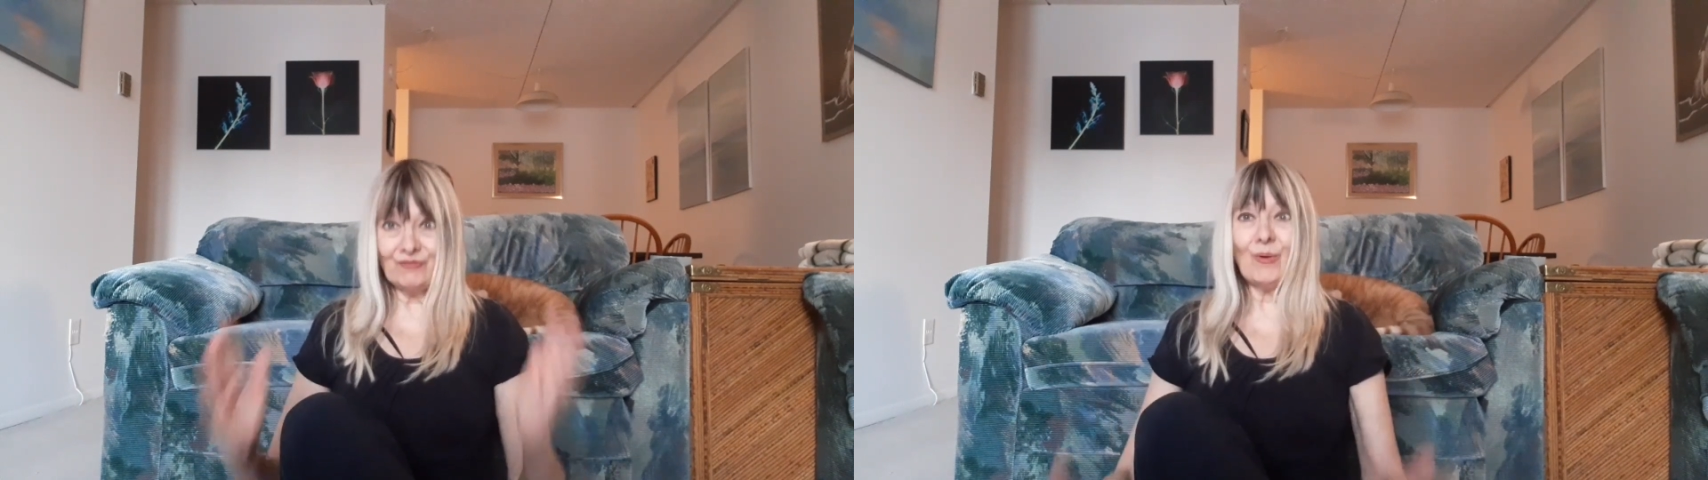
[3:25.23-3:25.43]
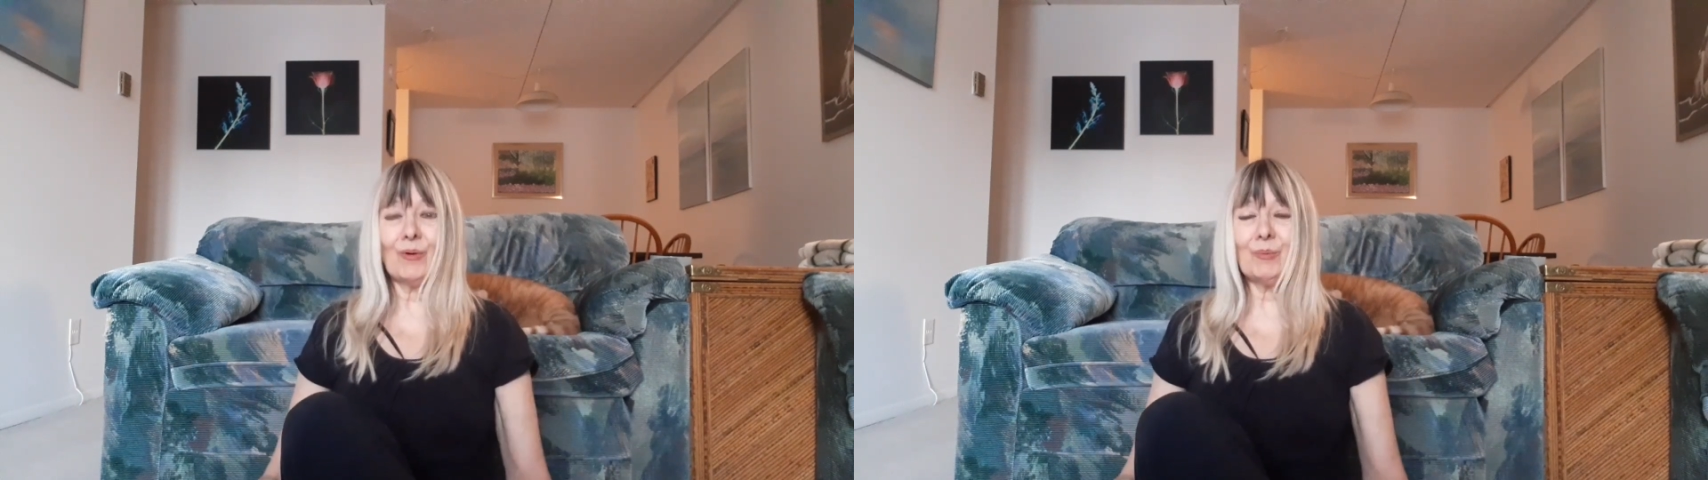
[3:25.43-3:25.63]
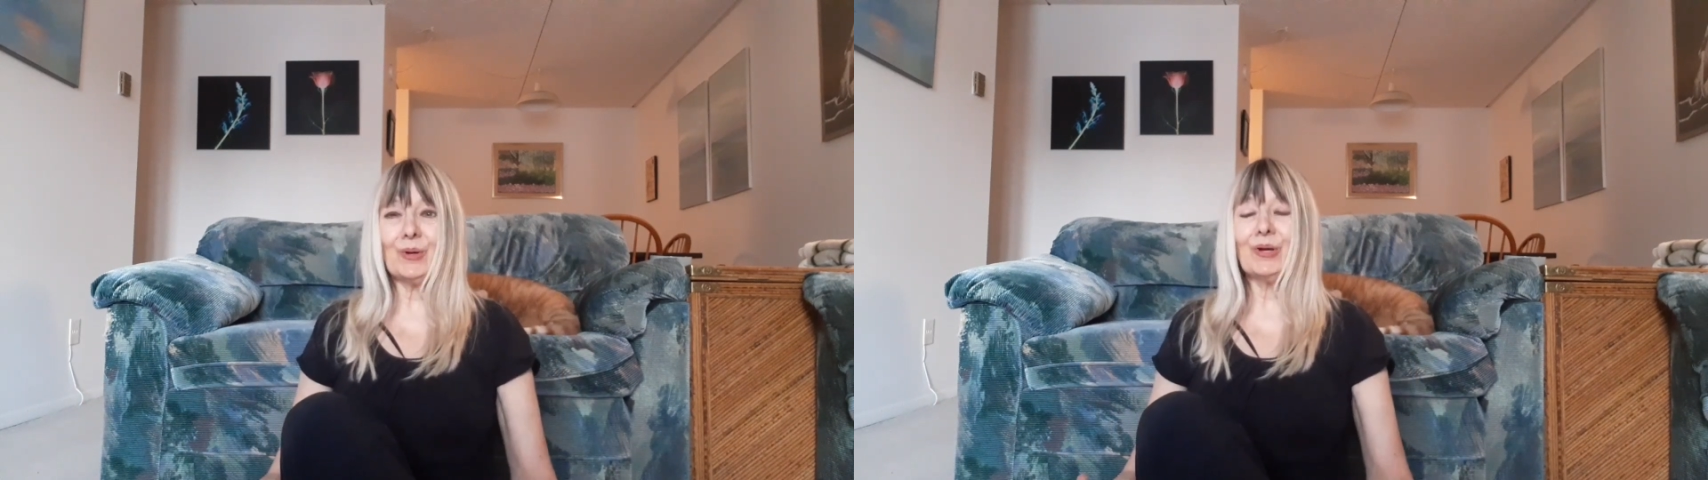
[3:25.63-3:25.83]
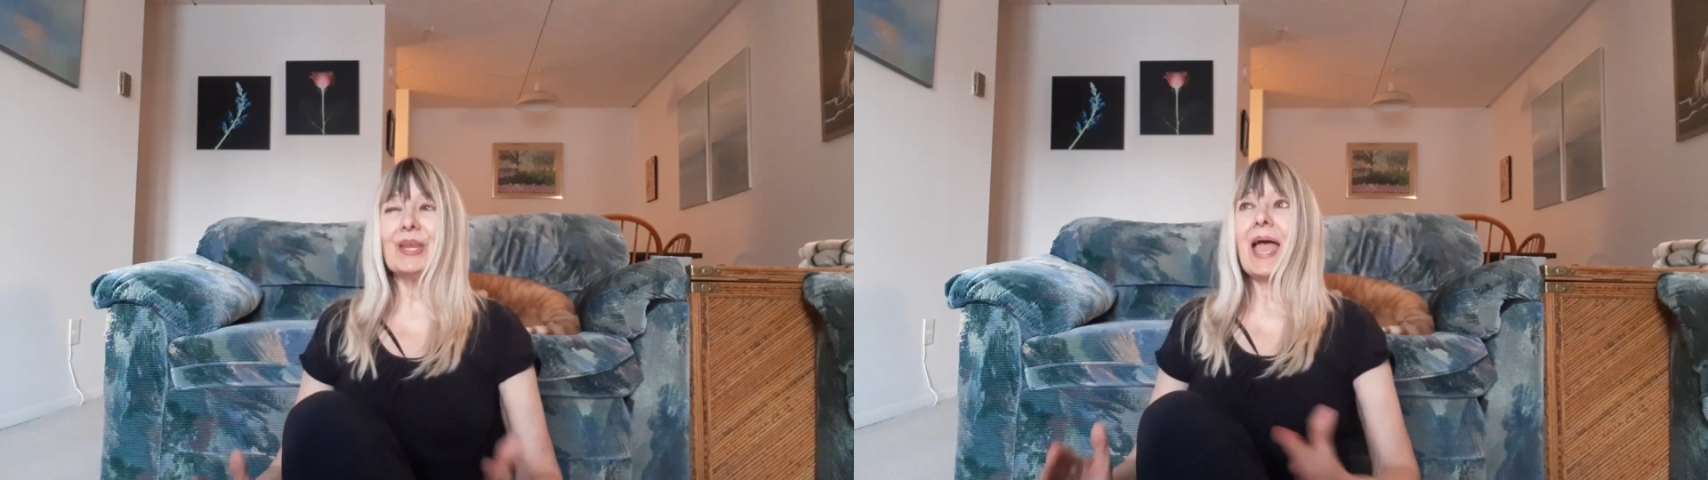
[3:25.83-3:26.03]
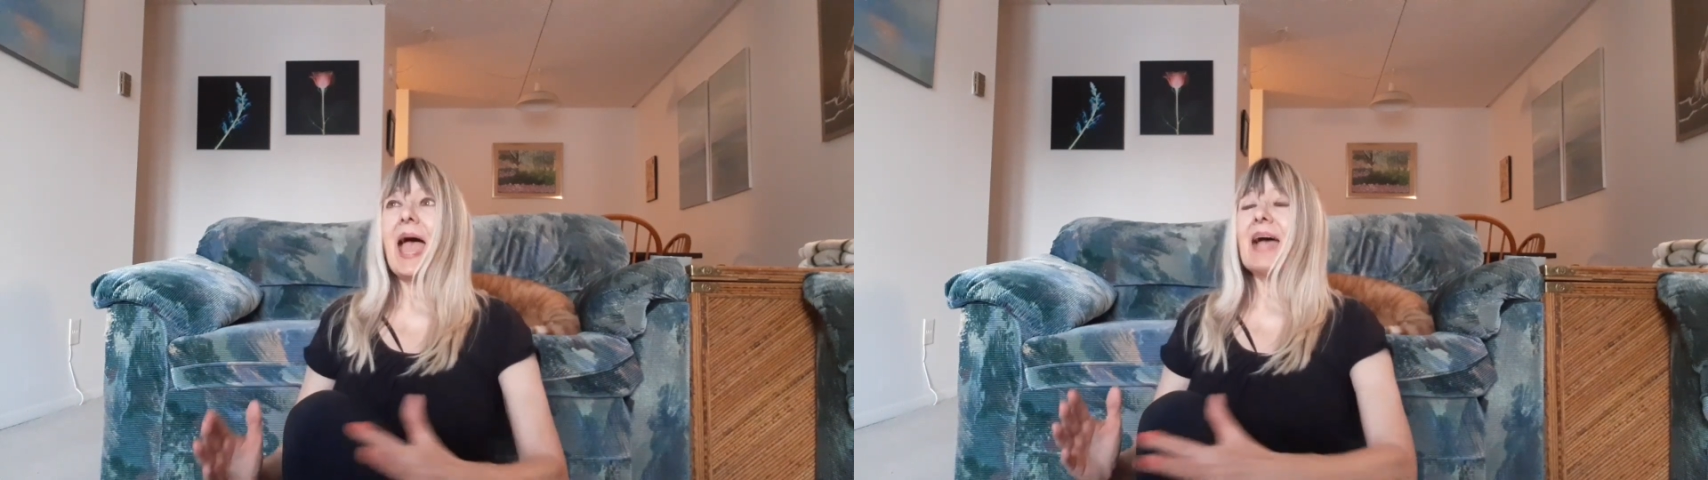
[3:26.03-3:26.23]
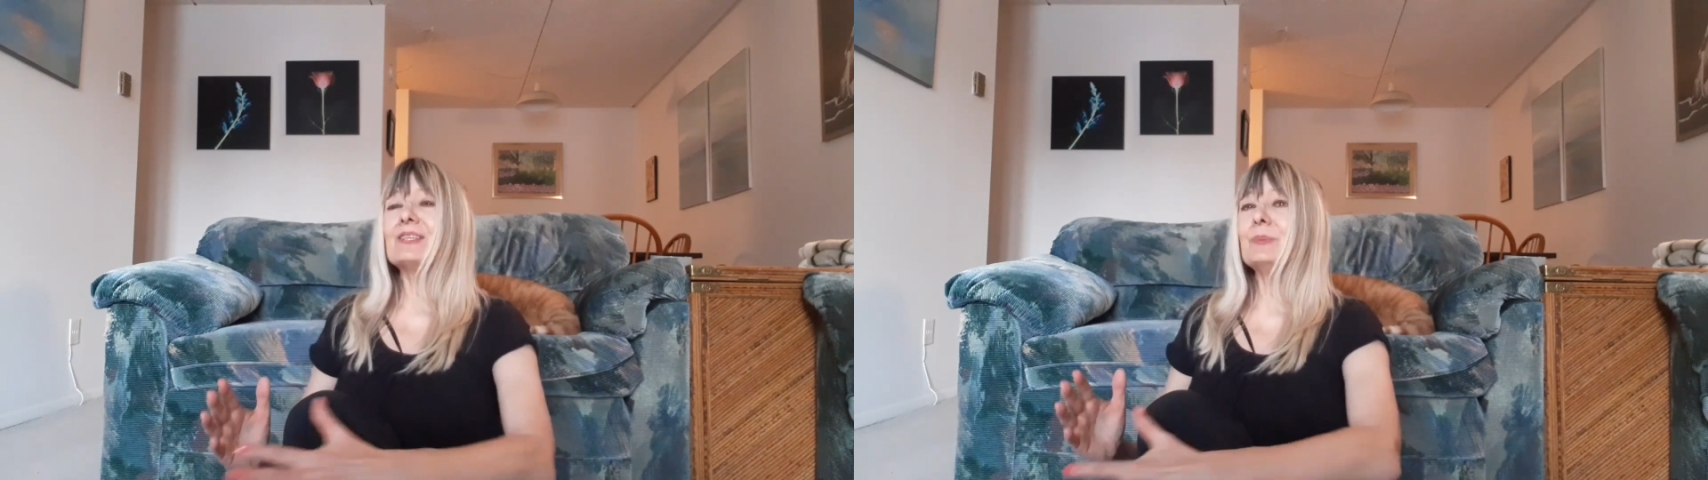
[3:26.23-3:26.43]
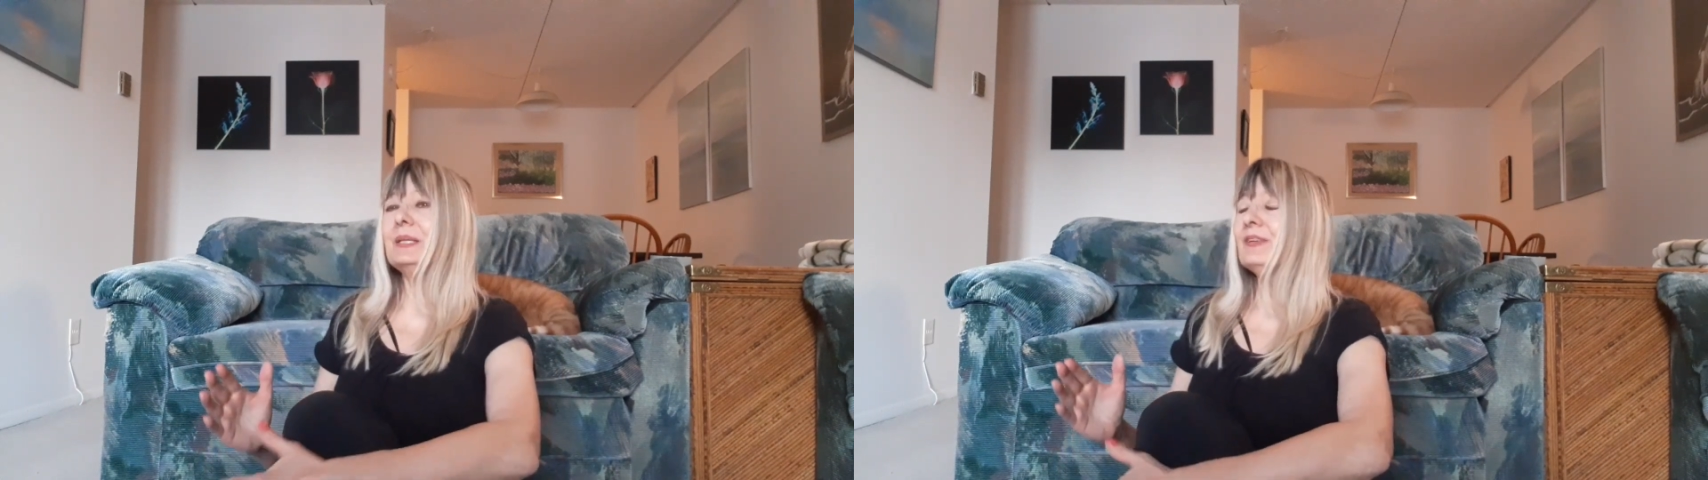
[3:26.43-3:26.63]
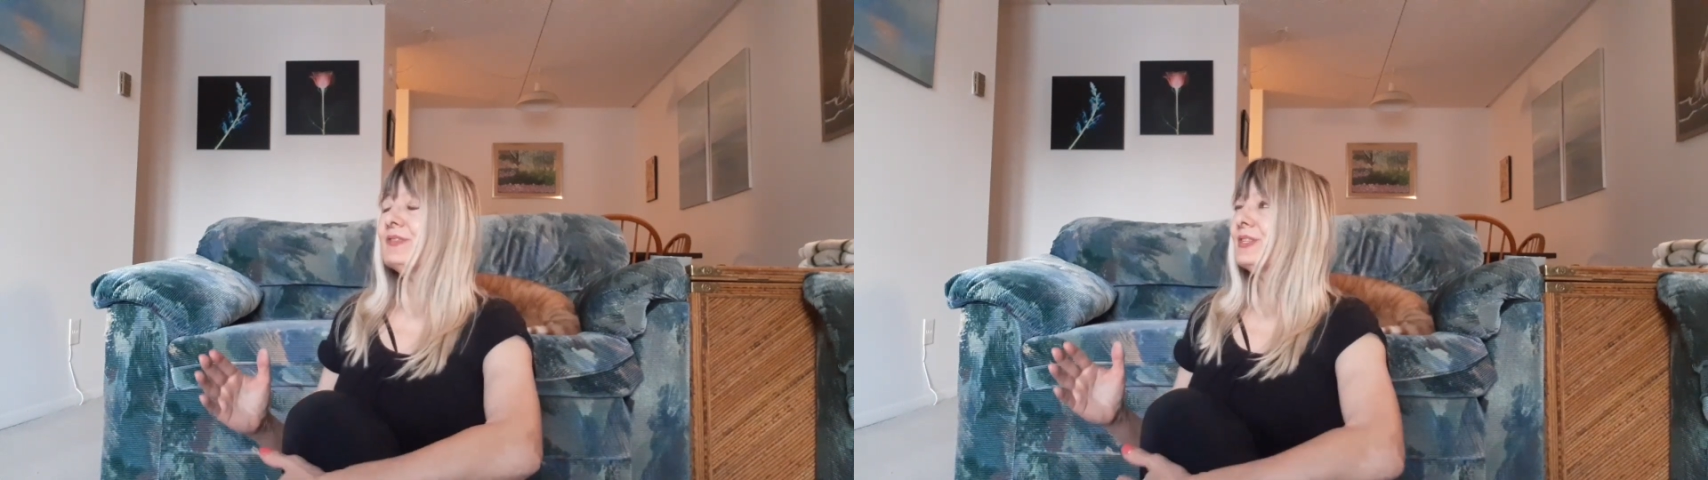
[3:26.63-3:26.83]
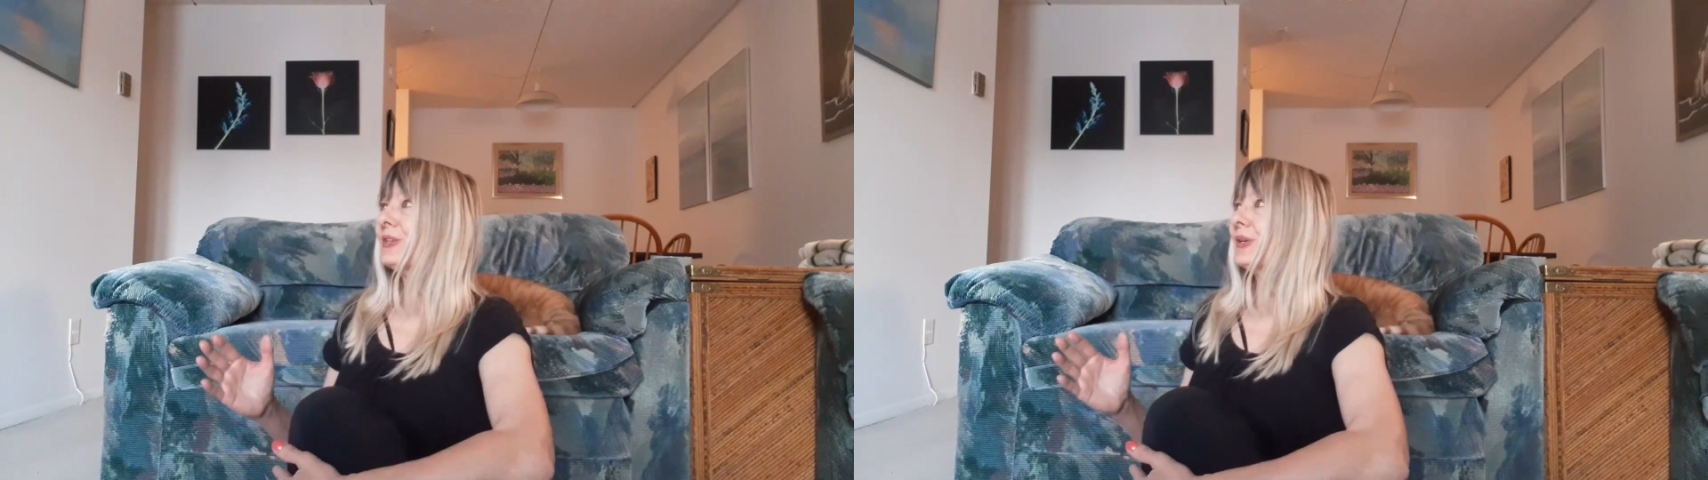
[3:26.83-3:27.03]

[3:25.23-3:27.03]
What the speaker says: forward as we lift and